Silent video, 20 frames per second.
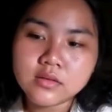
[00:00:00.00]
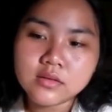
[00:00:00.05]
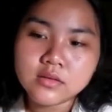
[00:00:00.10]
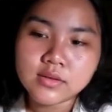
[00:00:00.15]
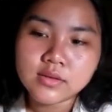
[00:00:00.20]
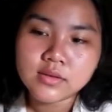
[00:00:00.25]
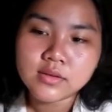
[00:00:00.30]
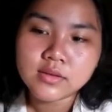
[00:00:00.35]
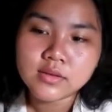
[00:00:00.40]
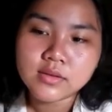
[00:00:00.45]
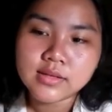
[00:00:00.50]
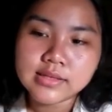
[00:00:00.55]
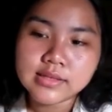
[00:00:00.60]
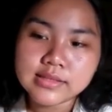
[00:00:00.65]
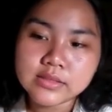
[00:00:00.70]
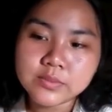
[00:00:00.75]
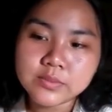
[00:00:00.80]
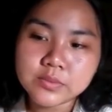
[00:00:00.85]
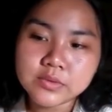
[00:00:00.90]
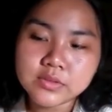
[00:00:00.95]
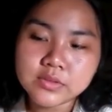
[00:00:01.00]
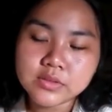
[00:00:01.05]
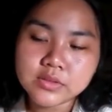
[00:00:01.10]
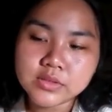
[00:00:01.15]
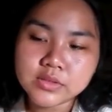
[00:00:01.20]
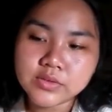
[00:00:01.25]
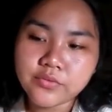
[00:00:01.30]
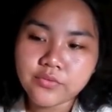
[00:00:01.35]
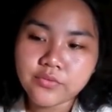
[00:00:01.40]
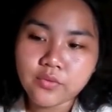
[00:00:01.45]
So let's proceed
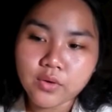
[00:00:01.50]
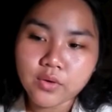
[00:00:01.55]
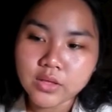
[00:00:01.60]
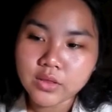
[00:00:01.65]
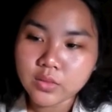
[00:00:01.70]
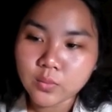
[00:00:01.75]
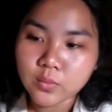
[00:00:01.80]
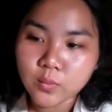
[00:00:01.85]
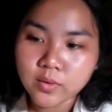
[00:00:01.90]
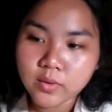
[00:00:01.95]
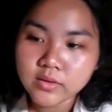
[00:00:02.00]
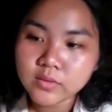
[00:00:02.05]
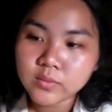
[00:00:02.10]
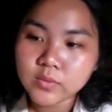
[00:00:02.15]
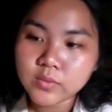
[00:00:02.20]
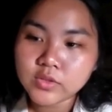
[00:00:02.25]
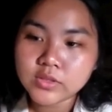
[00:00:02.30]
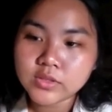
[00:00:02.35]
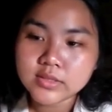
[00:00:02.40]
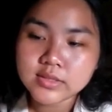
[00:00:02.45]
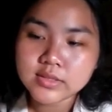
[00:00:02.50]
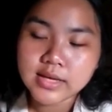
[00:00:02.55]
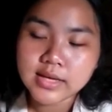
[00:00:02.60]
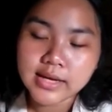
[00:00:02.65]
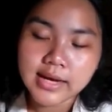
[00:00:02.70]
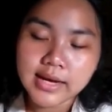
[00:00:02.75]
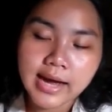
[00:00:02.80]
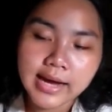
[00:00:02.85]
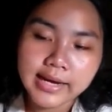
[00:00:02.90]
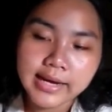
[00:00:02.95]
to the fourth one, which is the
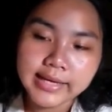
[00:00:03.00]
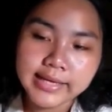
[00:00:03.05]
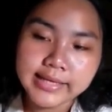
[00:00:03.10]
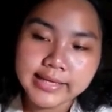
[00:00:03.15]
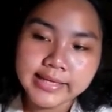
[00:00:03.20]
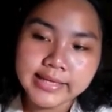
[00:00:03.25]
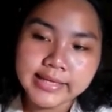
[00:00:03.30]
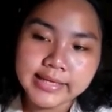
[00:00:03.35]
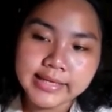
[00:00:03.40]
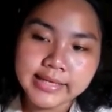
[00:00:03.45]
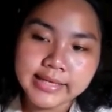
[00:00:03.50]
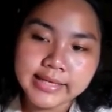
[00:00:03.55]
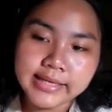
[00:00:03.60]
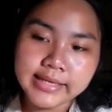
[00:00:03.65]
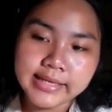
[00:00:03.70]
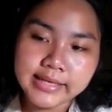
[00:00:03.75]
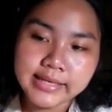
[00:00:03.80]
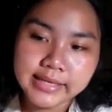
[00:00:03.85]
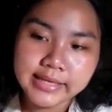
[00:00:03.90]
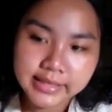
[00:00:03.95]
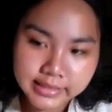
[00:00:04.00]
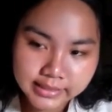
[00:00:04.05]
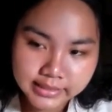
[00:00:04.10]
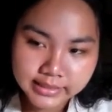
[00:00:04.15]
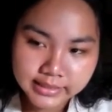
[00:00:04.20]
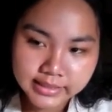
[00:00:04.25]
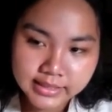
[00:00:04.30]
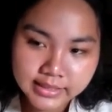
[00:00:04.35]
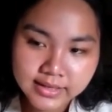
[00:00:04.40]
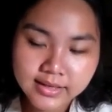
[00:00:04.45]
IEEE,
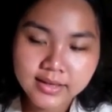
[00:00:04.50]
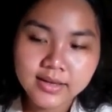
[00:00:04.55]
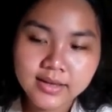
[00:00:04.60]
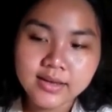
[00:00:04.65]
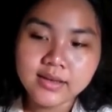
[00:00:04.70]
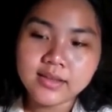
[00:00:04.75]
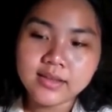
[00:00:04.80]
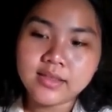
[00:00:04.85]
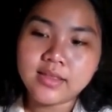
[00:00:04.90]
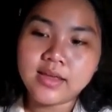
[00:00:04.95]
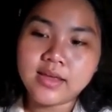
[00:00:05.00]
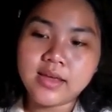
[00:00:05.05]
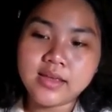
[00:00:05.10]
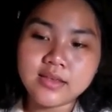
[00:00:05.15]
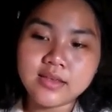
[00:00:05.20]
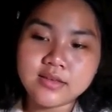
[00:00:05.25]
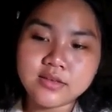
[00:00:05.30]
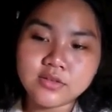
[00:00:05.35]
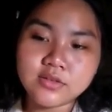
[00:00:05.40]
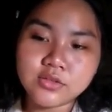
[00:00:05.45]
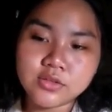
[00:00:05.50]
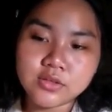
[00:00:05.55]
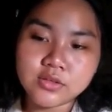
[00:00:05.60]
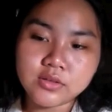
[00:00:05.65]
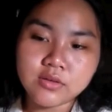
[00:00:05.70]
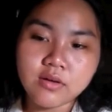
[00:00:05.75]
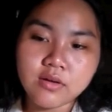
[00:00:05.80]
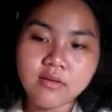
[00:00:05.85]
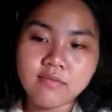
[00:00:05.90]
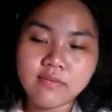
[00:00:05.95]
the Institute
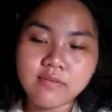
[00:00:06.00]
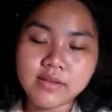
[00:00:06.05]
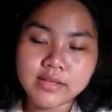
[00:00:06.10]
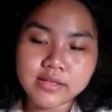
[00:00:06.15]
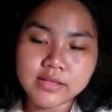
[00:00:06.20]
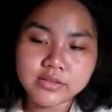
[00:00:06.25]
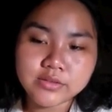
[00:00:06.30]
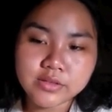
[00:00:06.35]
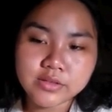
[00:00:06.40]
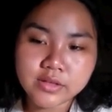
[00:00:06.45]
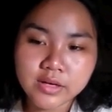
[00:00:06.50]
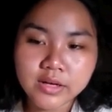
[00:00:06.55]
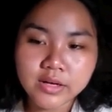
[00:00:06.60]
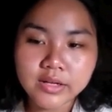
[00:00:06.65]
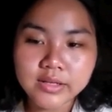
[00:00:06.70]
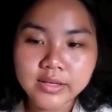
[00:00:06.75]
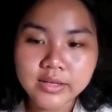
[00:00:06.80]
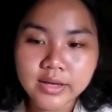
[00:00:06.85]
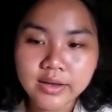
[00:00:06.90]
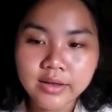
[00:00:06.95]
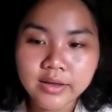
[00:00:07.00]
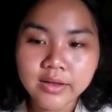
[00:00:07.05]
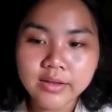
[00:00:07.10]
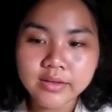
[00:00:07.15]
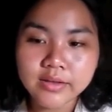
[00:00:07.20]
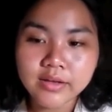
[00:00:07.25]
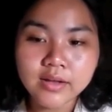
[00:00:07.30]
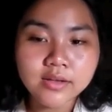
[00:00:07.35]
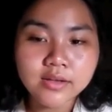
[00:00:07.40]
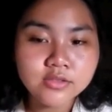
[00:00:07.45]
of Electrical
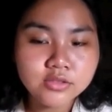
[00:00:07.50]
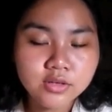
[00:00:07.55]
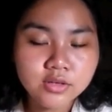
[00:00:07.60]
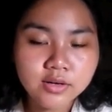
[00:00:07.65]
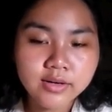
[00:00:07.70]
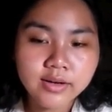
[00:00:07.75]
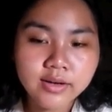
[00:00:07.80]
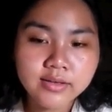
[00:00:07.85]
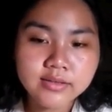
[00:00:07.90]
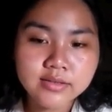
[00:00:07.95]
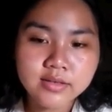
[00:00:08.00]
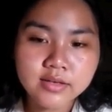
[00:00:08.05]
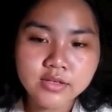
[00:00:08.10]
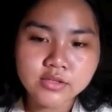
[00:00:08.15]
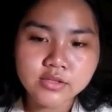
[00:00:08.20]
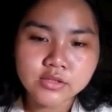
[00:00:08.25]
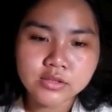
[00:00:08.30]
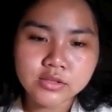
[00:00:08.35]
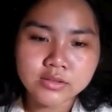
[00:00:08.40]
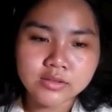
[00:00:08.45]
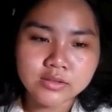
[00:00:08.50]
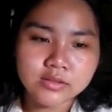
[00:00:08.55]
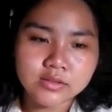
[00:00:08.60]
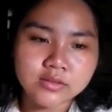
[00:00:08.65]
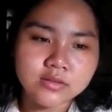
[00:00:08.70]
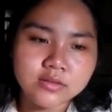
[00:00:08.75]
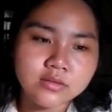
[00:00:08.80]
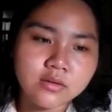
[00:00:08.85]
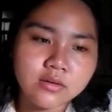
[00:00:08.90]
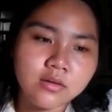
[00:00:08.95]
and Electronics
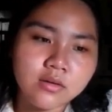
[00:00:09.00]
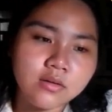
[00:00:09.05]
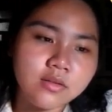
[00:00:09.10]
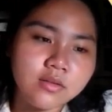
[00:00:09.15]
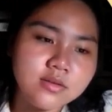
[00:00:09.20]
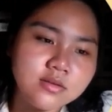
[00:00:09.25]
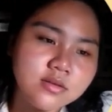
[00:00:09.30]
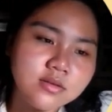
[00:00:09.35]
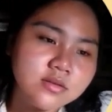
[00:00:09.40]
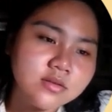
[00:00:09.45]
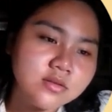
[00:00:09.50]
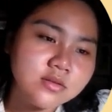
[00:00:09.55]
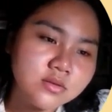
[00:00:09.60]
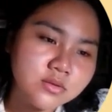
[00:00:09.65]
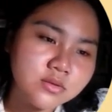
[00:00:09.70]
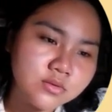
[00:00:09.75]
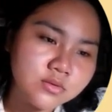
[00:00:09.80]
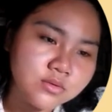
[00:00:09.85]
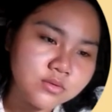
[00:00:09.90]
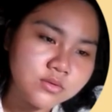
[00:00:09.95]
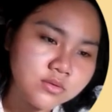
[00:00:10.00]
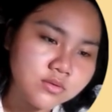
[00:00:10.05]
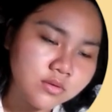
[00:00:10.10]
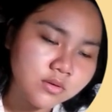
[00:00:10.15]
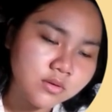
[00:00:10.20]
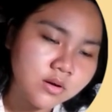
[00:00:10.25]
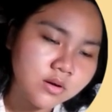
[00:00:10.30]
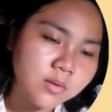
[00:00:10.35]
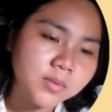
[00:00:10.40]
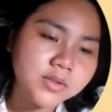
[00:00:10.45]
Engineers. So this is used or
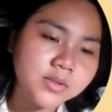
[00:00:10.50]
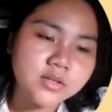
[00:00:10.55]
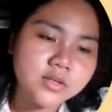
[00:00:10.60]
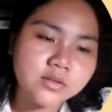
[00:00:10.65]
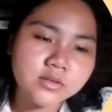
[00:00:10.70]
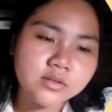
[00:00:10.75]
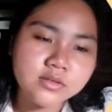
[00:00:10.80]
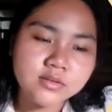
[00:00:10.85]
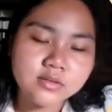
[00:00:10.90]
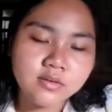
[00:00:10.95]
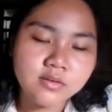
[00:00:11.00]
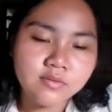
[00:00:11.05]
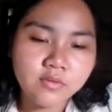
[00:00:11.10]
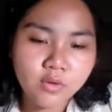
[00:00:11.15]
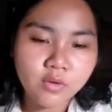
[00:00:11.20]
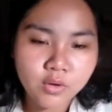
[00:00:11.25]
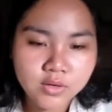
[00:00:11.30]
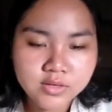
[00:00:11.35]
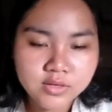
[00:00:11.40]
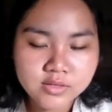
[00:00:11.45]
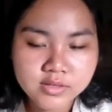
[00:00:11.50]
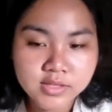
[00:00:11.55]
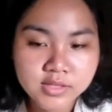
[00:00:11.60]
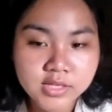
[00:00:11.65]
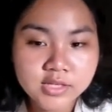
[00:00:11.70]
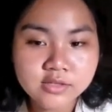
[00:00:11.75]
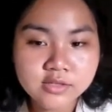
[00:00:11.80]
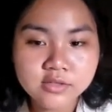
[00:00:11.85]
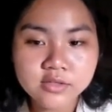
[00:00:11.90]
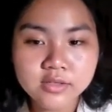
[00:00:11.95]
commonly used, of course, in
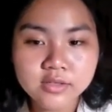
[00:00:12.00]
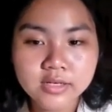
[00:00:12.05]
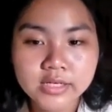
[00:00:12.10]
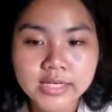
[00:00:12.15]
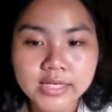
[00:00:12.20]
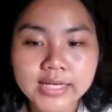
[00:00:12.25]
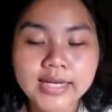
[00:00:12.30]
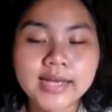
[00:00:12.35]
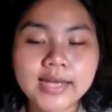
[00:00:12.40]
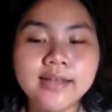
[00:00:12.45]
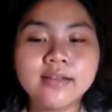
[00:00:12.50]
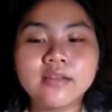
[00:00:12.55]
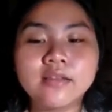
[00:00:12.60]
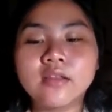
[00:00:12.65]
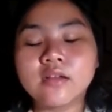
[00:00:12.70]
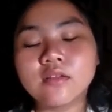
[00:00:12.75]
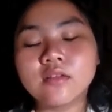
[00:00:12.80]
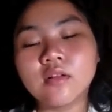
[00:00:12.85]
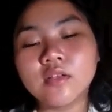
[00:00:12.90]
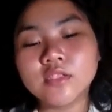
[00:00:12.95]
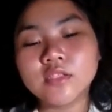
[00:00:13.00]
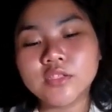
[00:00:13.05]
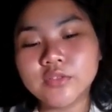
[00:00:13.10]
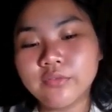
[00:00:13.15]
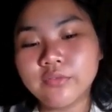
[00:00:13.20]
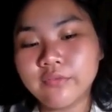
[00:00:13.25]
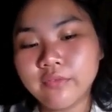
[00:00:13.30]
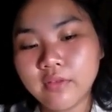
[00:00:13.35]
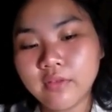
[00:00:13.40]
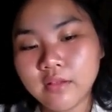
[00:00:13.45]
engineering and technology
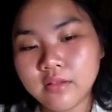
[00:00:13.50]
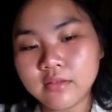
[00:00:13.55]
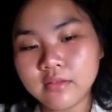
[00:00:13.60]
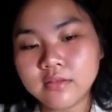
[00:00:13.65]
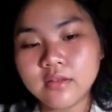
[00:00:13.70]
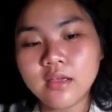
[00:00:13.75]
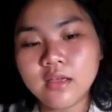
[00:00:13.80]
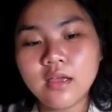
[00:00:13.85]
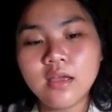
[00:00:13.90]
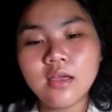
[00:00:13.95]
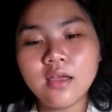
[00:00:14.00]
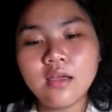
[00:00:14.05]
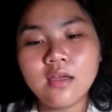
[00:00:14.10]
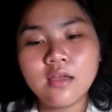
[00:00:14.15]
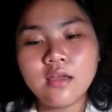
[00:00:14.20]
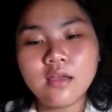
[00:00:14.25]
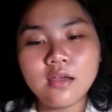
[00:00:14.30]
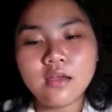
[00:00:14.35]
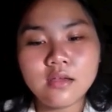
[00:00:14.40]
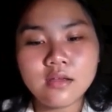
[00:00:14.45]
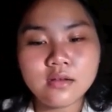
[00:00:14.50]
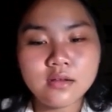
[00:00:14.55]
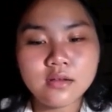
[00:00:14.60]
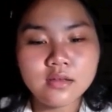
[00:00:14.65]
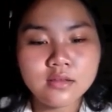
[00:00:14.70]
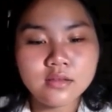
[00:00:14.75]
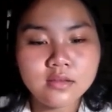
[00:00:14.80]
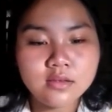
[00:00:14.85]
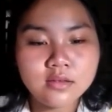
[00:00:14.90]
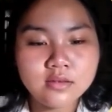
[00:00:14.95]
field, and
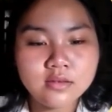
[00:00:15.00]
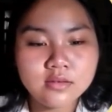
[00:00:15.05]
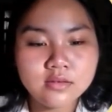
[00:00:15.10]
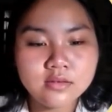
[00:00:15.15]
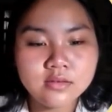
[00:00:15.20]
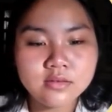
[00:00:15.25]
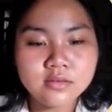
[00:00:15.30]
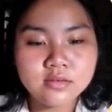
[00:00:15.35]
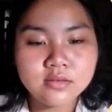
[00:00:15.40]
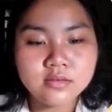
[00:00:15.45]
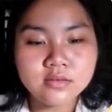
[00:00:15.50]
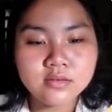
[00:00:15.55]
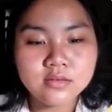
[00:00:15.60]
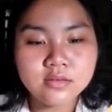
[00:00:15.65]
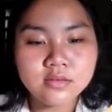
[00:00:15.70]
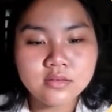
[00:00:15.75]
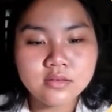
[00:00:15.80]
it is